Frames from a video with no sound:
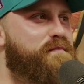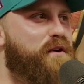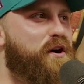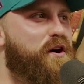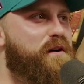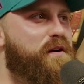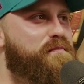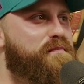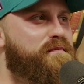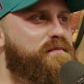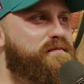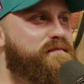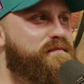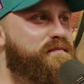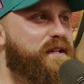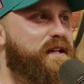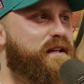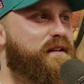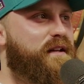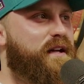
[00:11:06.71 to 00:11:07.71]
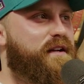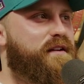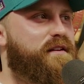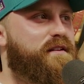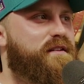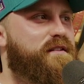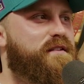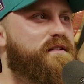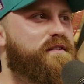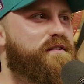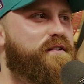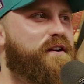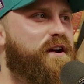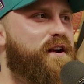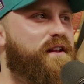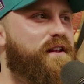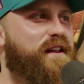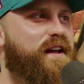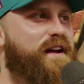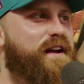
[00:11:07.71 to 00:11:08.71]
mom being like, you're
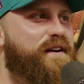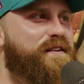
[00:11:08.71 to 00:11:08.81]
not allowed?